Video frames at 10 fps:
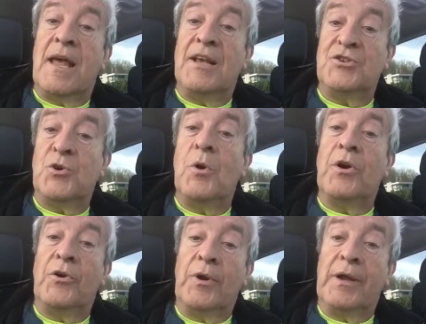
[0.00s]
as you
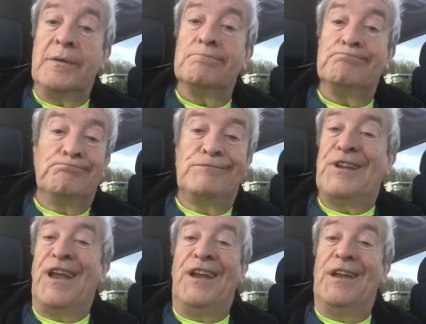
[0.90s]
are doing,
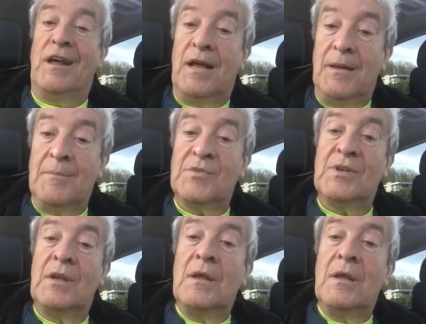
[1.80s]
10 times.